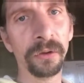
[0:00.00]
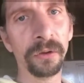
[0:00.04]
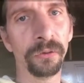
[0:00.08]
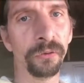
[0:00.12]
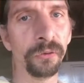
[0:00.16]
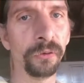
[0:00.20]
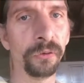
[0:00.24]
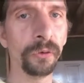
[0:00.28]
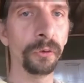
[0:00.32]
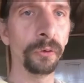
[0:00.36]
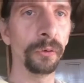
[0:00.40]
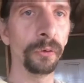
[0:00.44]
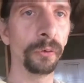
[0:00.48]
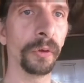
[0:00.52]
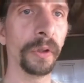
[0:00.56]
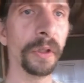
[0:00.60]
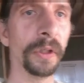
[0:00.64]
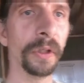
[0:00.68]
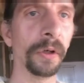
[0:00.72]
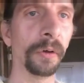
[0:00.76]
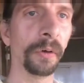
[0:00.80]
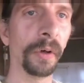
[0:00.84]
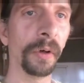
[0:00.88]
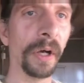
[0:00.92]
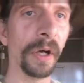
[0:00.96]
to, you
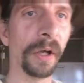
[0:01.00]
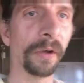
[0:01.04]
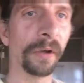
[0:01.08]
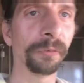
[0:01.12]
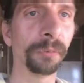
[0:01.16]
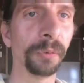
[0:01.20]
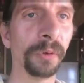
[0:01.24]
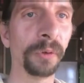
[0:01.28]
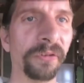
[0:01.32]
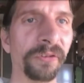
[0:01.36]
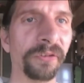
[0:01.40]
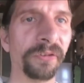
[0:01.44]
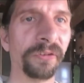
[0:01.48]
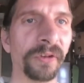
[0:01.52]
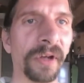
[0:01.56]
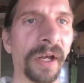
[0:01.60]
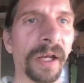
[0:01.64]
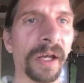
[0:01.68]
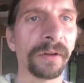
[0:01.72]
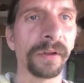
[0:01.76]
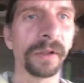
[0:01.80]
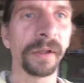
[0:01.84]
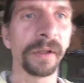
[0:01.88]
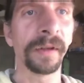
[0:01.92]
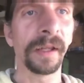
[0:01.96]
know, us
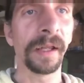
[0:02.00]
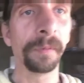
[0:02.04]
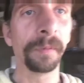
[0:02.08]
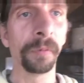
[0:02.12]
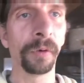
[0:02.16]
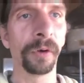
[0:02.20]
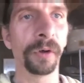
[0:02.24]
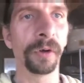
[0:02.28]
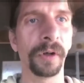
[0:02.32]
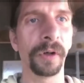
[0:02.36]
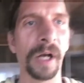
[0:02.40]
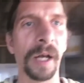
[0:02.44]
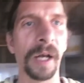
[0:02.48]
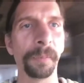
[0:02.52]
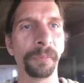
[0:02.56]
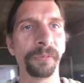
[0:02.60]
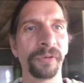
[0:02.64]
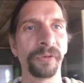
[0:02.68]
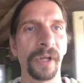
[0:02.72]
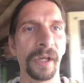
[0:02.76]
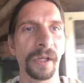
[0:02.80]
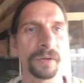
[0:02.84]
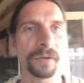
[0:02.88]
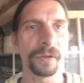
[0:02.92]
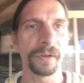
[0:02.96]
recycling them or
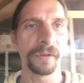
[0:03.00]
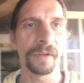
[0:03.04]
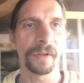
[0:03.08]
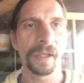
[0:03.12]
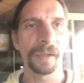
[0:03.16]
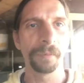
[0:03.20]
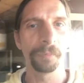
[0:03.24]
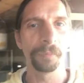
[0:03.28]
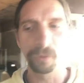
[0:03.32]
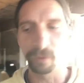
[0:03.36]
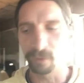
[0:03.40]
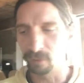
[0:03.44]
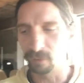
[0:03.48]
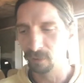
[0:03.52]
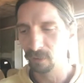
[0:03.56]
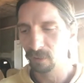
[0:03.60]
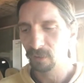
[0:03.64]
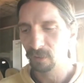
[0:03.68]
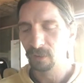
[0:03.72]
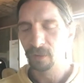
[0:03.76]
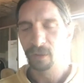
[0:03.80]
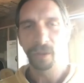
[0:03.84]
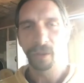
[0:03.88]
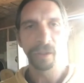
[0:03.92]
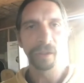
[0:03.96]
upcycling them, or,
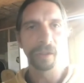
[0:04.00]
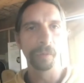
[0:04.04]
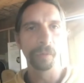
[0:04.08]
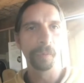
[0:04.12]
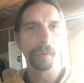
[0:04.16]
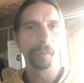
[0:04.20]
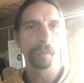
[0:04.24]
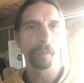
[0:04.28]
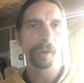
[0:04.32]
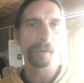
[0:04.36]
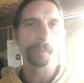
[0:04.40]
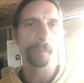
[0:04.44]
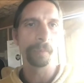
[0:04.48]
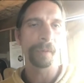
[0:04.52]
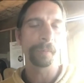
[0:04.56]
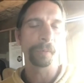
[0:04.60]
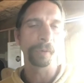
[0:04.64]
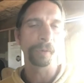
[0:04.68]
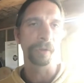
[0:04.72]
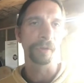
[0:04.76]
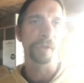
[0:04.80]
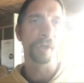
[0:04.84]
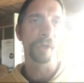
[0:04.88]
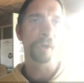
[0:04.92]
you know, we want to be able to know